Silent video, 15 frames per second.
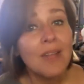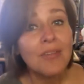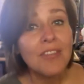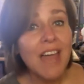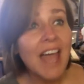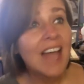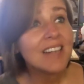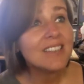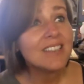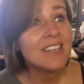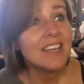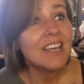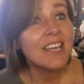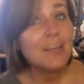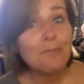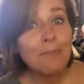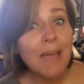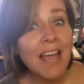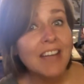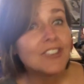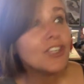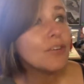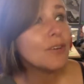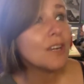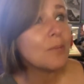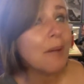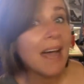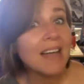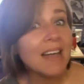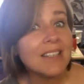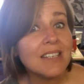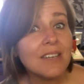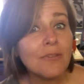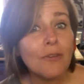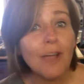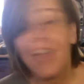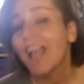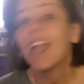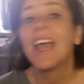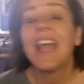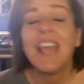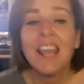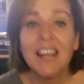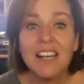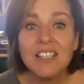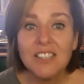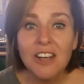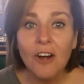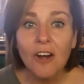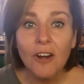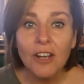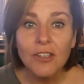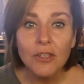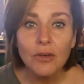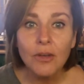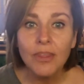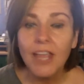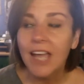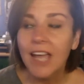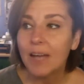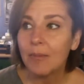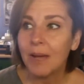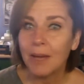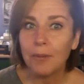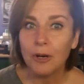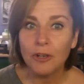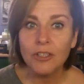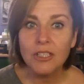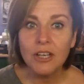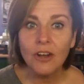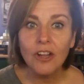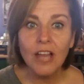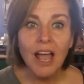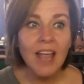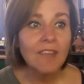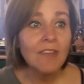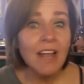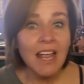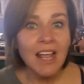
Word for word: that impact you in a positive way. And I started doing that in my personal life.